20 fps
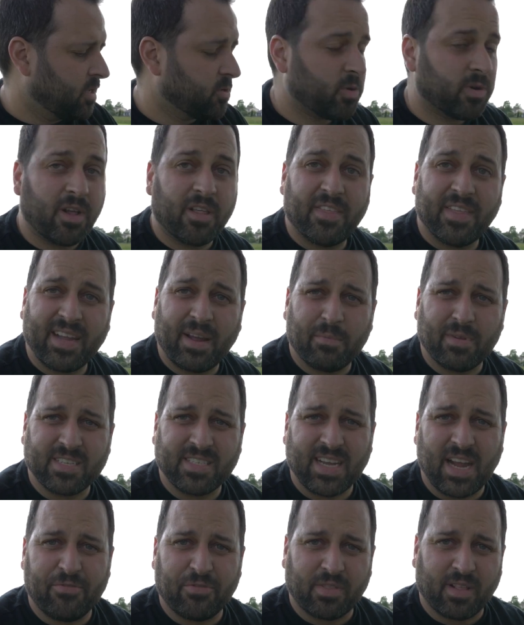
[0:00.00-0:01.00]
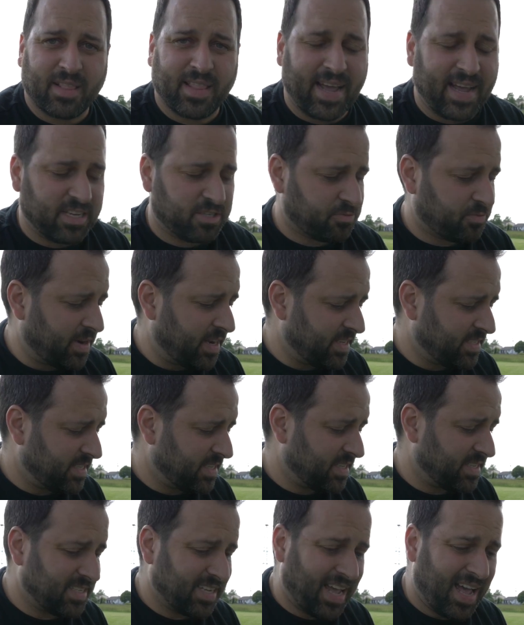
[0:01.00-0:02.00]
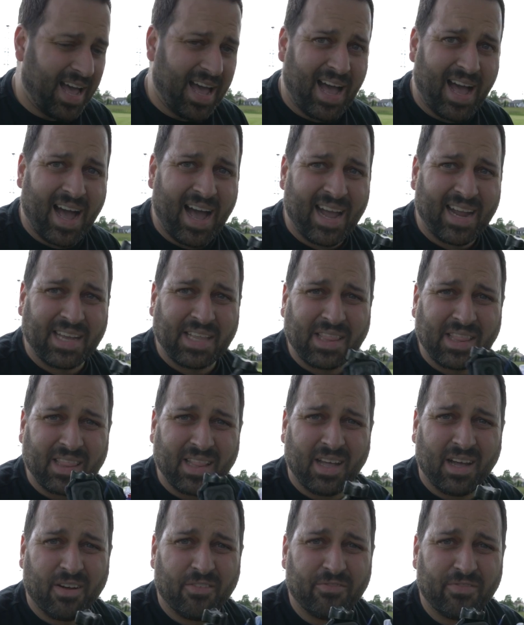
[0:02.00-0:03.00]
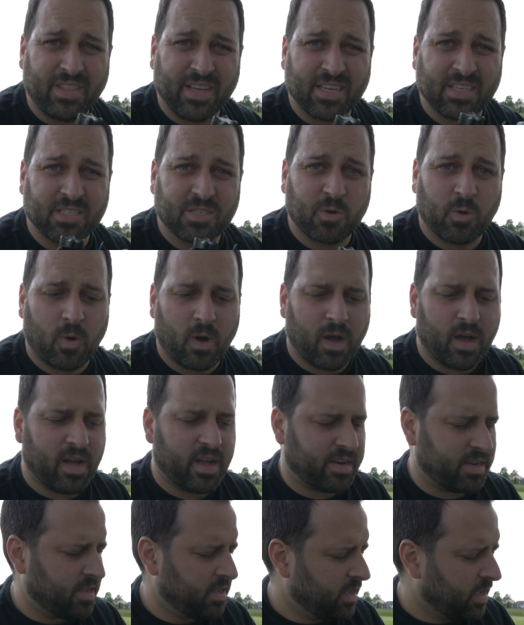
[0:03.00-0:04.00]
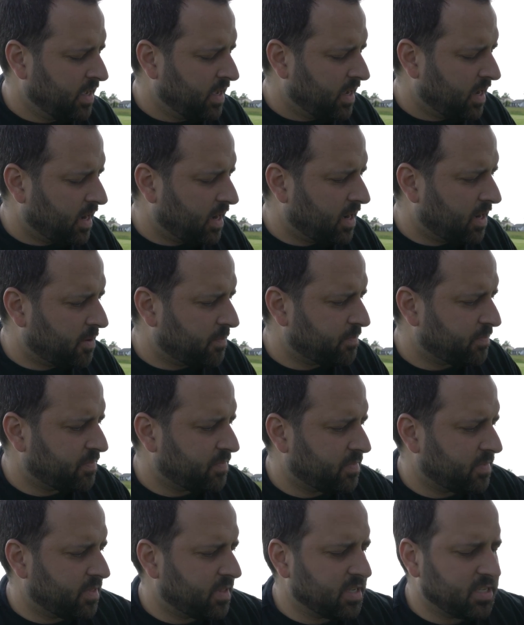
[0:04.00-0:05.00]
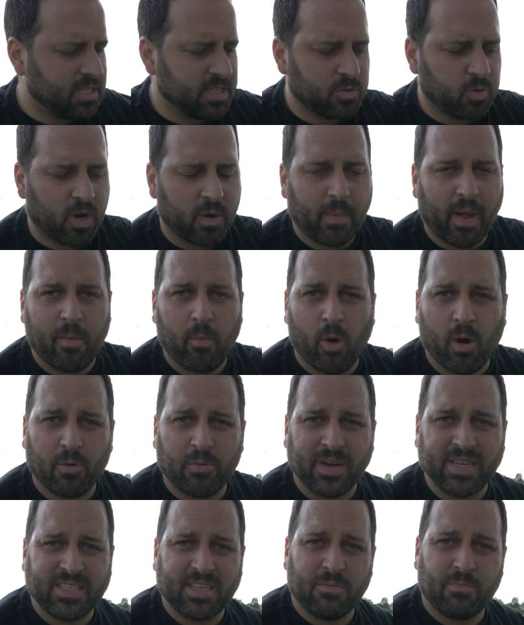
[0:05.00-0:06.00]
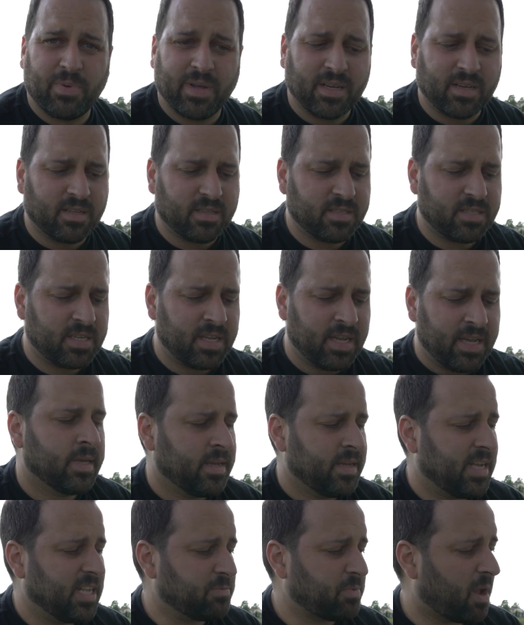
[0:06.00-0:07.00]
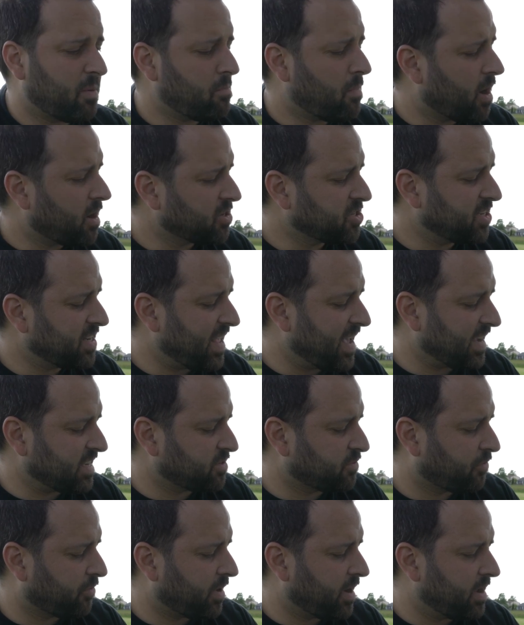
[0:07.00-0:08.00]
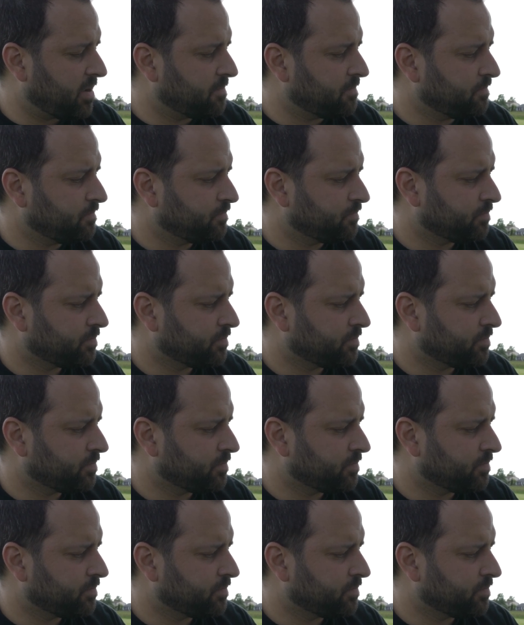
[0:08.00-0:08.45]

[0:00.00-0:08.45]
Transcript: So another thing I'm going to say from the last race is I love this quad. Um, this is one of my more recent builds. It's my Martian X frame